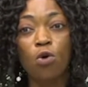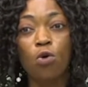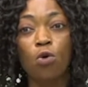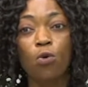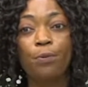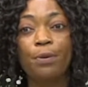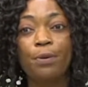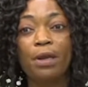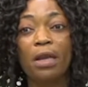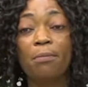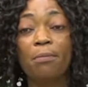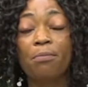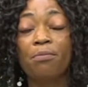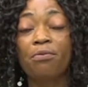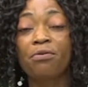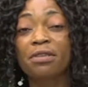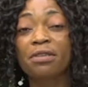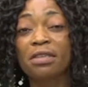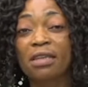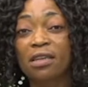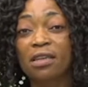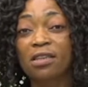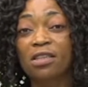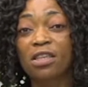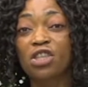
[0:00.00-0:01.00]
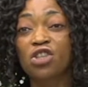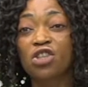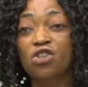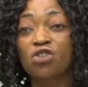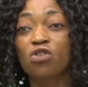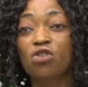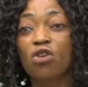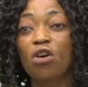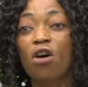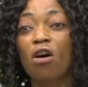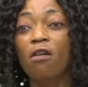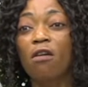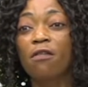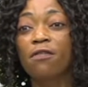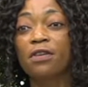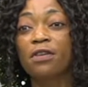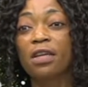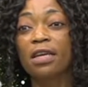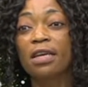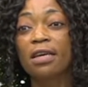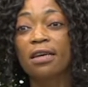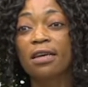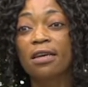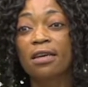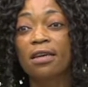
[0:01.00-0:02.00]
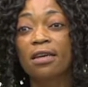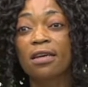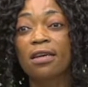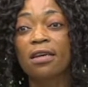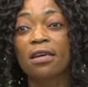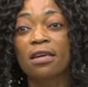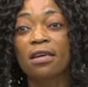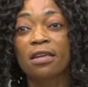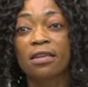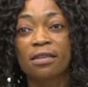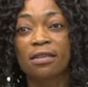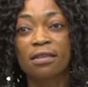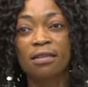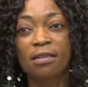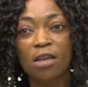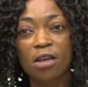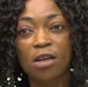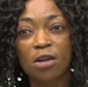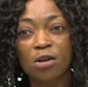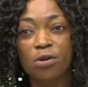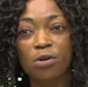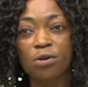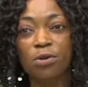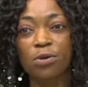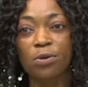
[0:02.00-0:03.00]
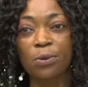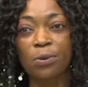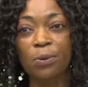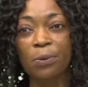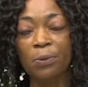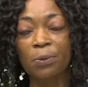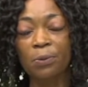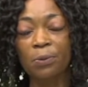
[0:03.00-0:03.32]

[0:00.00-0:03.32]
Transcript: will be the presentation of the sale.